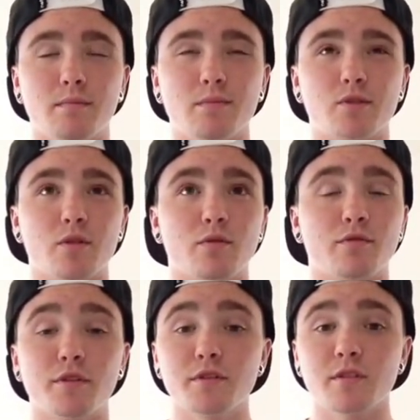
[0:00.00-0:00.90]
So
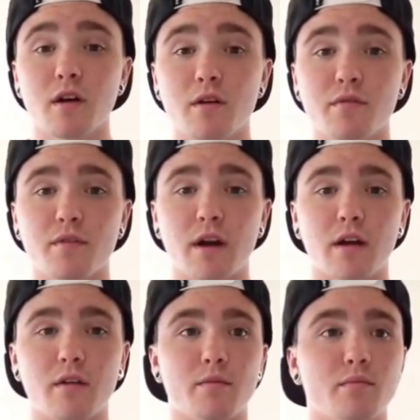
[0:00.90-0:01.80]
first off,
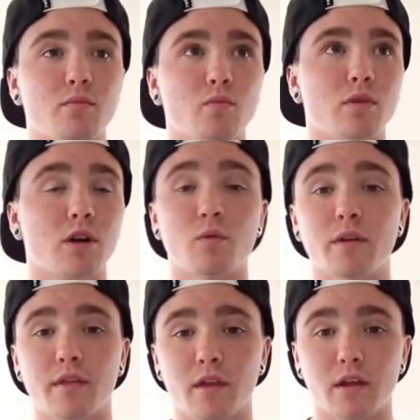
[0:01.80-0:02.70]
we'll go
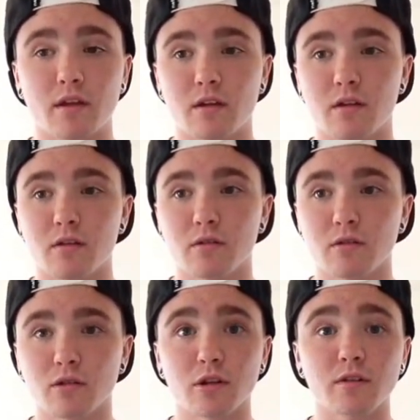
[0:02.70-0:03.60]
with like
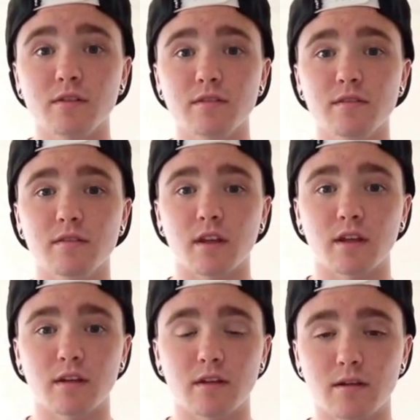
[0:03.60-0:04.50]
looks,
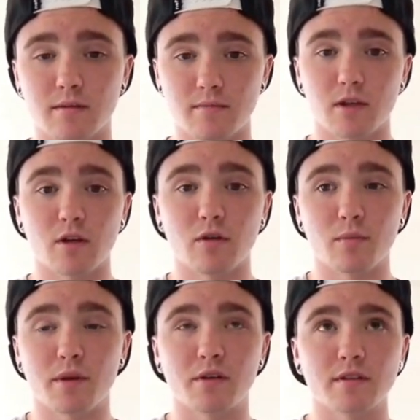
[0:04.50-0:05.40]
like
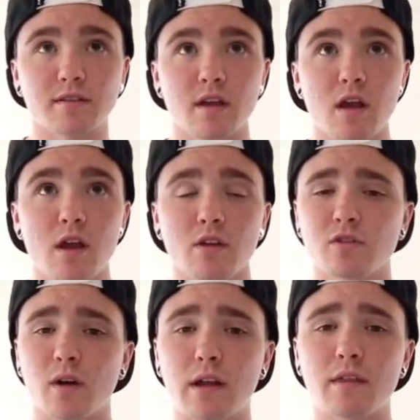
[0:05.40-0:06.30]
appearance.
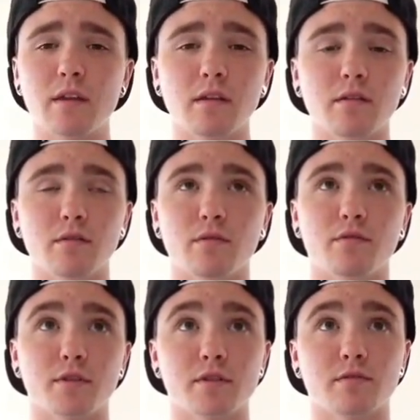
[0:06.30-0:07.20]
So I think
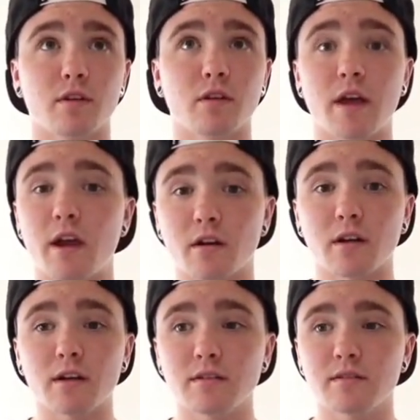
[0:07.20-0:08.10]
first of all,
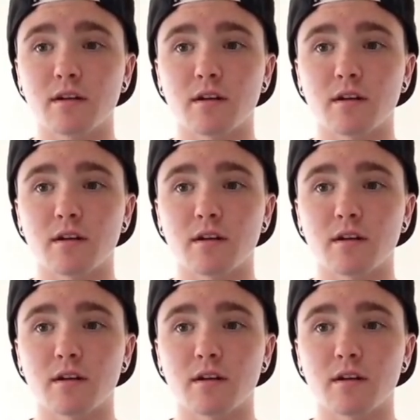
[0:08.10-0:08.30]
haircuts.